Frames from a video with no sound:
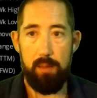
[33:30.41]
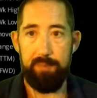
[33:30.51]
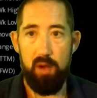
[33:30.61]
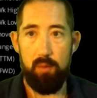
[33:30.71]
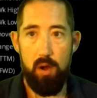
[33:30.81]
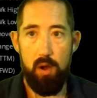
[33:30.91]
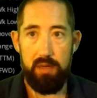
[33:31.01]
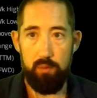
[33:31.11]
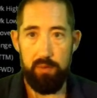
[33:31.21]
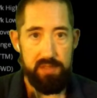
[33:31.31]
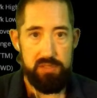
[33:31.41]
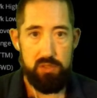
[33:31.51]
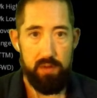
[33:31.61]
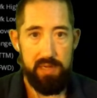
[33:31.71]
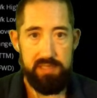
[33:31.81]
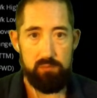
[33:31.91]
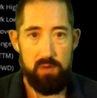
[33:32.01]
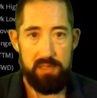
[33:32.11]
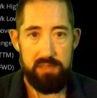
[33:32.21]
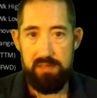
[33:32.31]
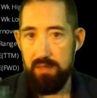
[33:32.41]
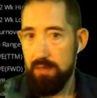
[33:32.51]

bear market with these crazy runs.